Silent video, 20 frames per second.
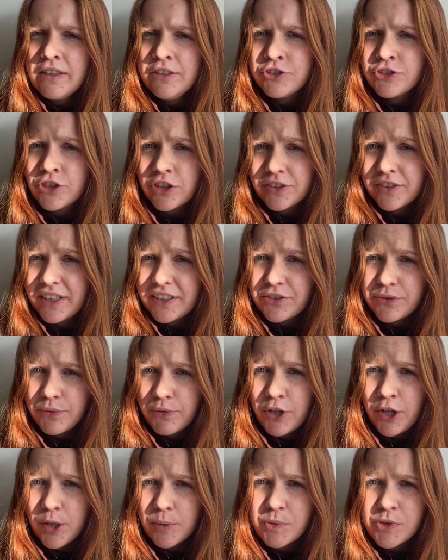So this
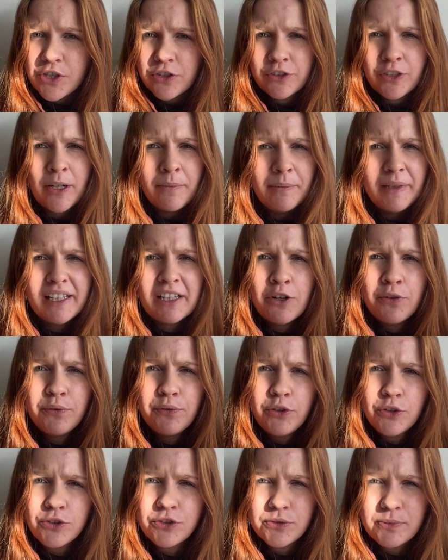verb should not be
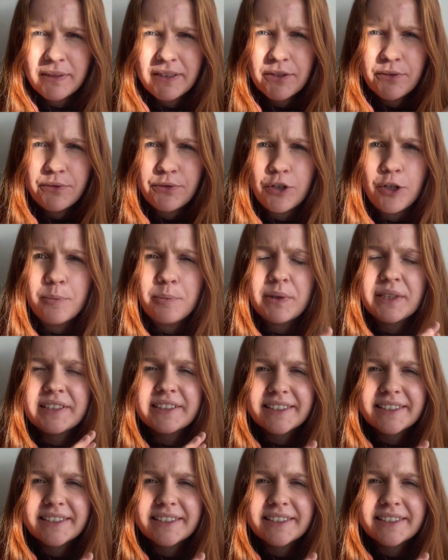confused with the verb